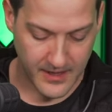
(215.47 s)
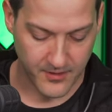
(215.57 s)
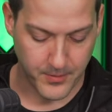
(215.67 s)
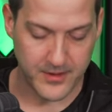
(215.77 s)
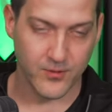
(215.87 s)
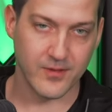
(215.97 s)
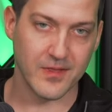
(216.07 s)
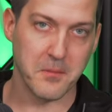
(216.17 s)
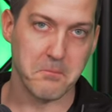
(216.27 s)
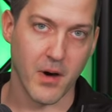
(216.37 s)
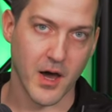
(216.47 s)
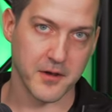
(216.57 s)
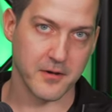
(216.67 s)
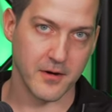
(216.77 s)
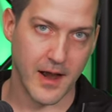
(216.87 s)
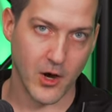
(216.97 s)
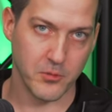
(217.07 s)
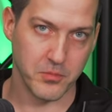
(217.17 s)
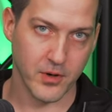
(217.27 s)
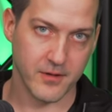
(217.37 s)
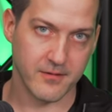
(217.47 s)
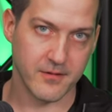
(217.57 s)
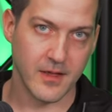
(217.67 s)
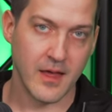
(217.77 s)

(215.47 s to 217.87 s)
is by using the monitor outputs.